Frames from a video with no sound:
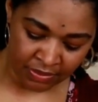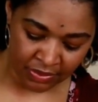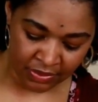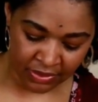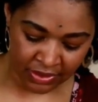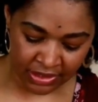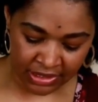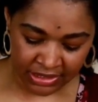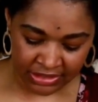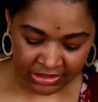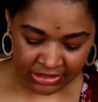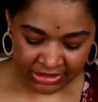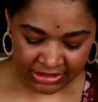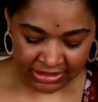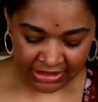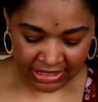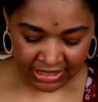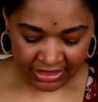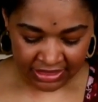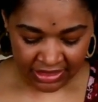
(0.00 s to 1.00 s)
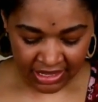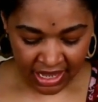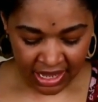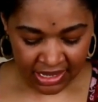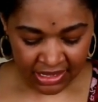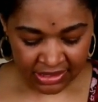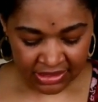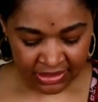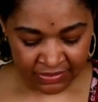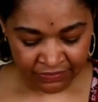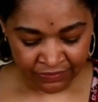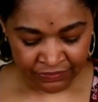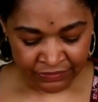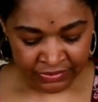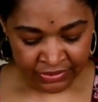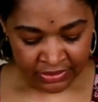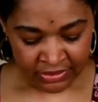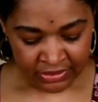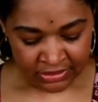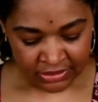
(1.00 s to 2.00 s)
Pour it in just like that.
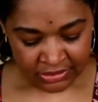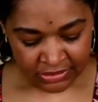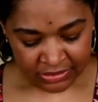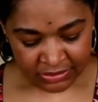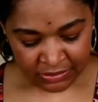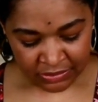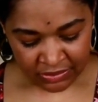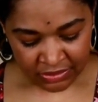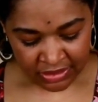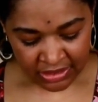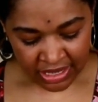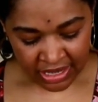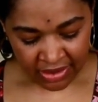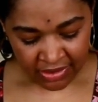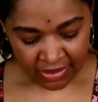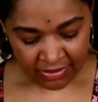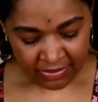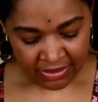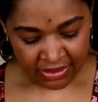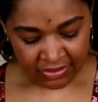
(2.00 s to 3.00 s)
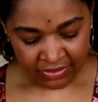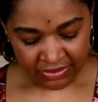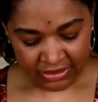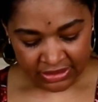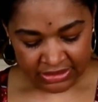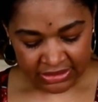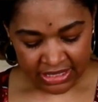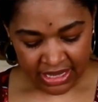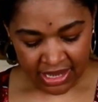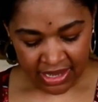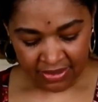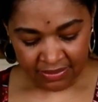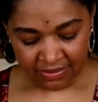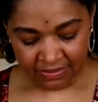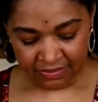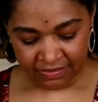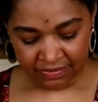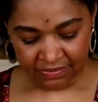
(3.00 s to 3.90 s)
Smooth it out a bit on the top,